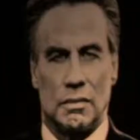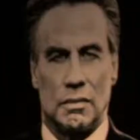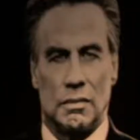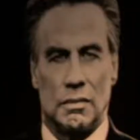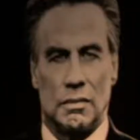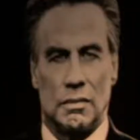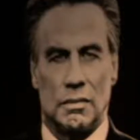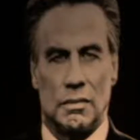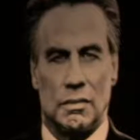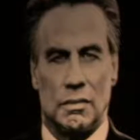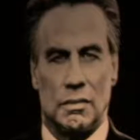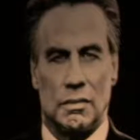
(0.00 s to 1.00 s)

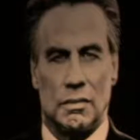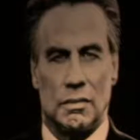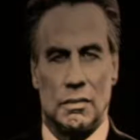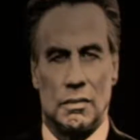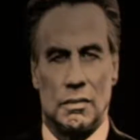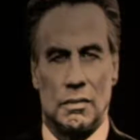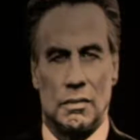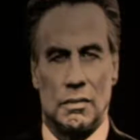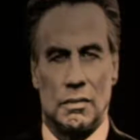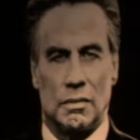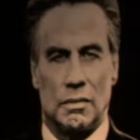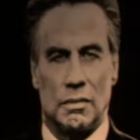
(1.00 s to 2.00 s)

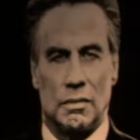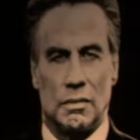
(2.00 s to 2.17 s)
No words are spoken by the person on screen.